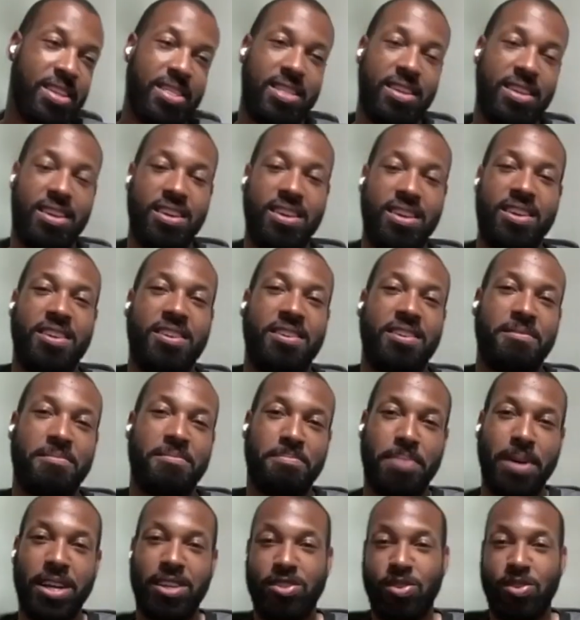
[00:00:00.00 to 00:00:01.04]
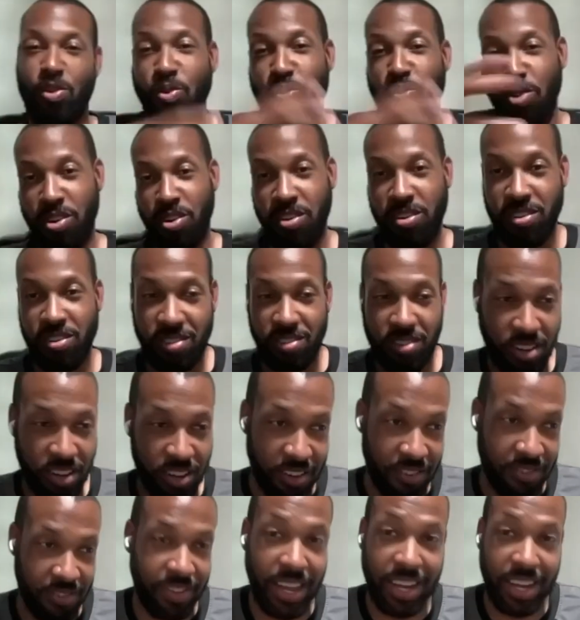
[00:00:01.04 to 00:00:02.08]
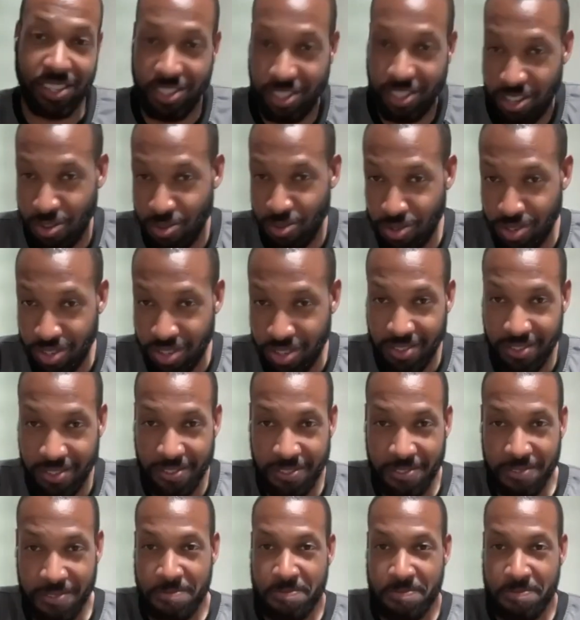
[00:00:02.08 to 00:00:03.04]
the best order of execution.